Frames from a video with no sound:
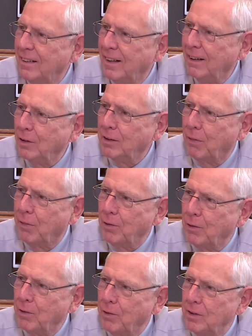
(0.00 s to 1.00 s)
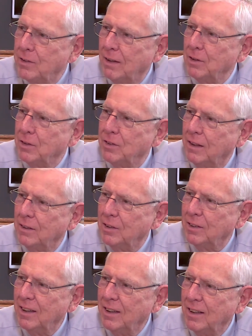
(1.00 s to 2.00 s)
They looked at 37
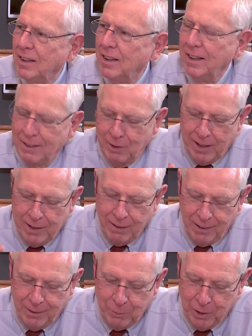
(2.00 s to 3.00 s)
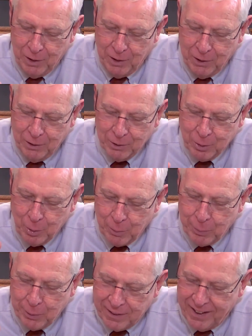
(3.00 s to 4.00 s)
states, and their headline was,
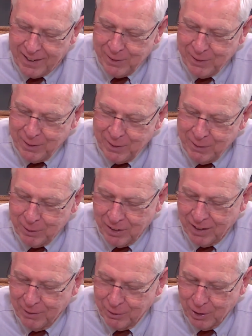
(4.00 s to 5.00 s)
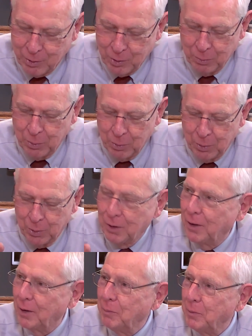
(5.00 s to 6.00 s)
"Corporate tax incentives do more
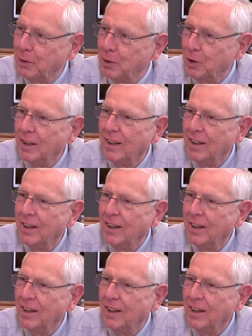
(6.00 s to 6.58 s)
harm than good."